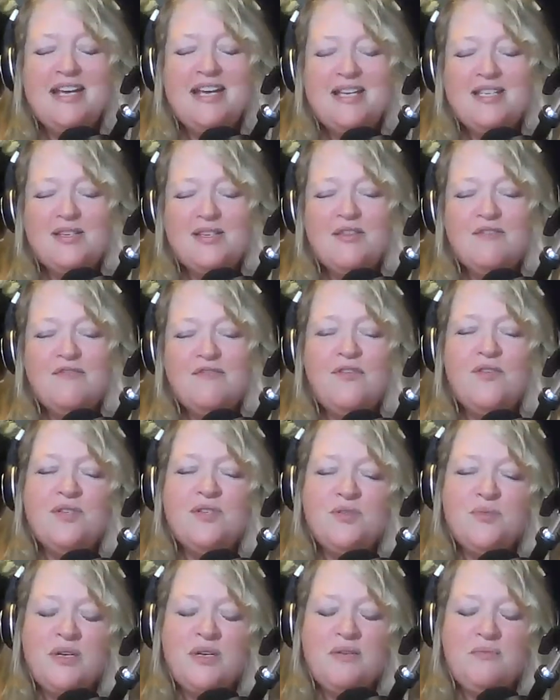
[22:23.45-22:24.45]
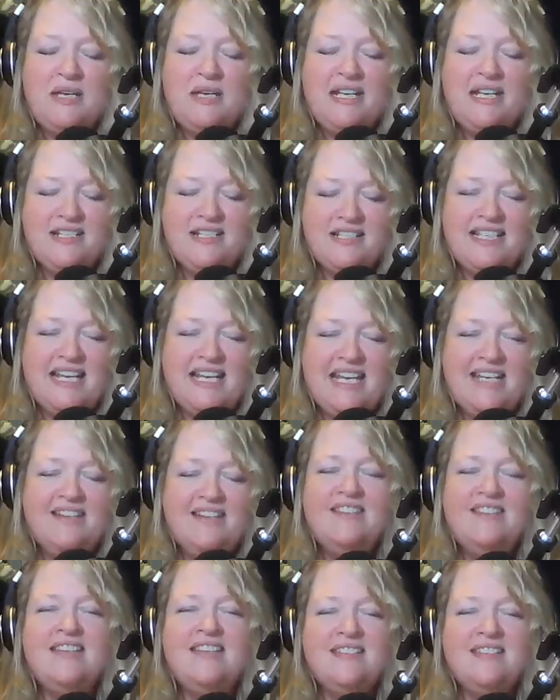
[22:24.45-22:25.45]
So the first one being delete,
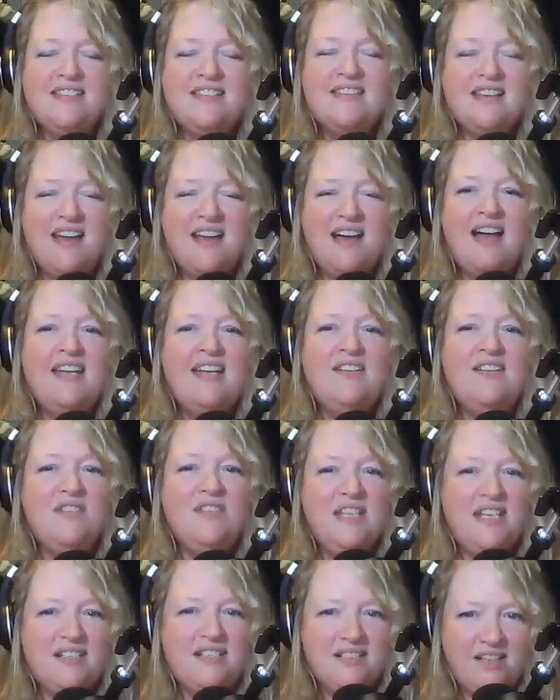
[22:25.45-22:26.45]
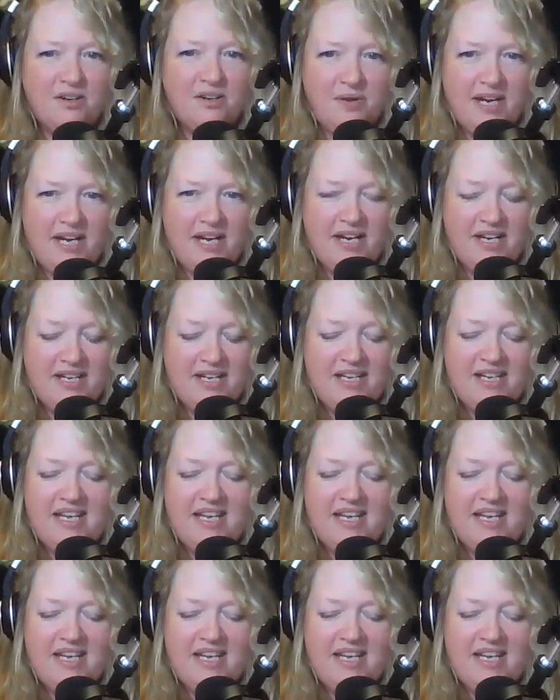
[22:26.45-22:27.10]
this is a kind of decluttering.